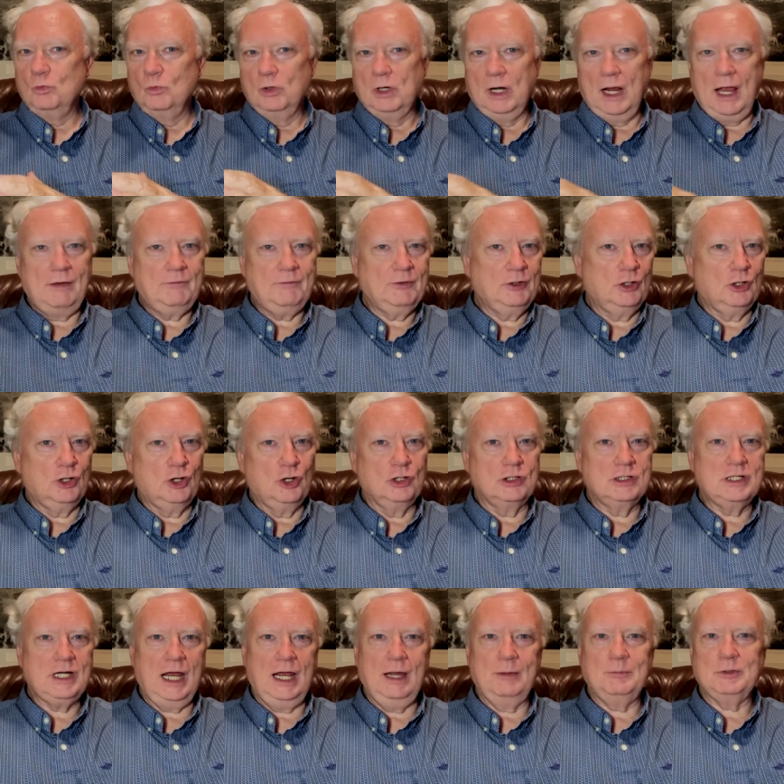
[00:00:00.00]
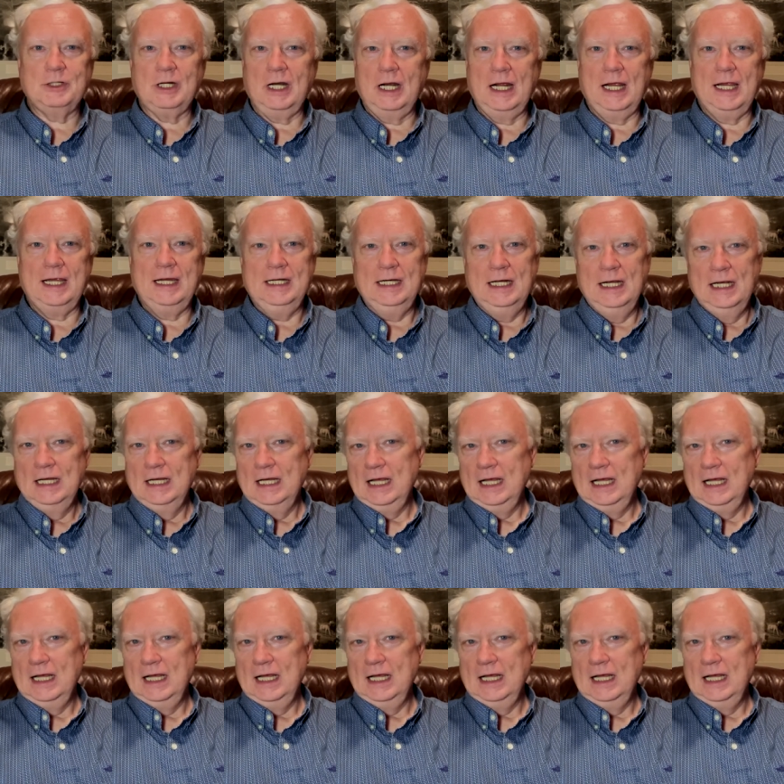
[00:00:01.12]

We're having a good time tonight